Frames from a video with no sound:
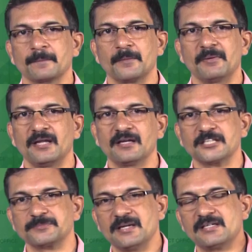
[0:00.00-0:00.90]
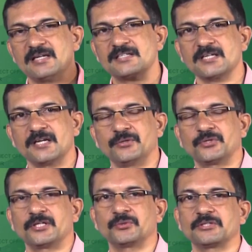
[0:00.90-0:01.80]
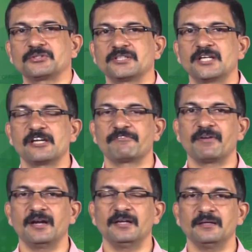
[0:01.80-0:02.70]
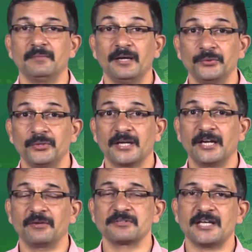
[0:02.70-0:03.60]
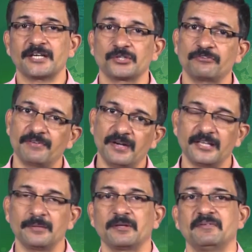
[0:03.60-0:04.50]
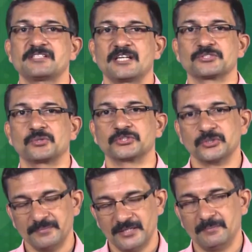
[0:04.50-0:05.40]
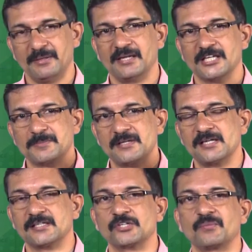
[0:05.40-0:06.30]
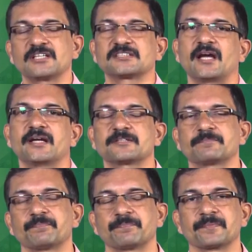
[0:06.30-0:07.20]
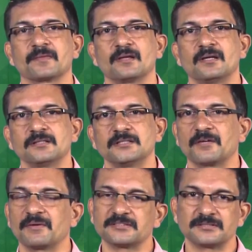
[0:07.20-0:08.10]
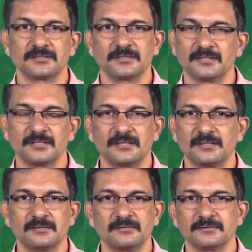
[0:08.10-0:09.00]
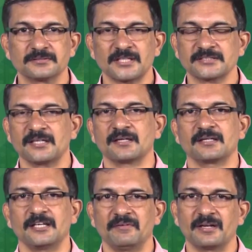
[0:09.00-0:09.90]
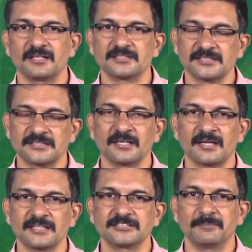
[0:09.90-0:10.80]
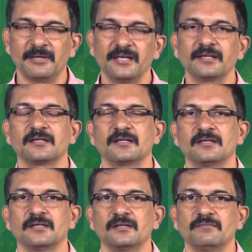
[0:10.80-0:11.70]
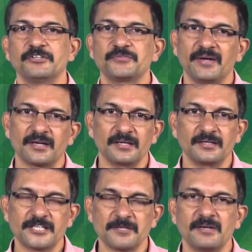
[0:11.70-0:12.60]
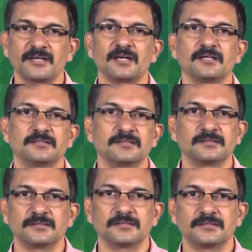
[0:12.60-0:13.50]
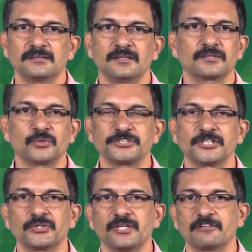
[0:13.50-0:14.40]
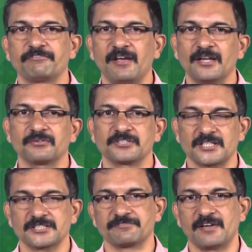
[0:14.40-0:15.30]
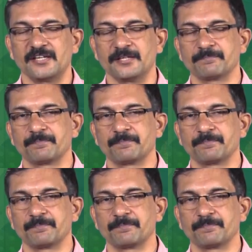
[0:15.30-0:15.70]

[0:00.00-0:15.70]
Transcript: The building has been tilted due to the 2018 flood, and due to the continuous action of flood in the previous years also, the building has been tilted to one side. There were structural cracks in the building which were detrimental and causing to the failure of the structure finally.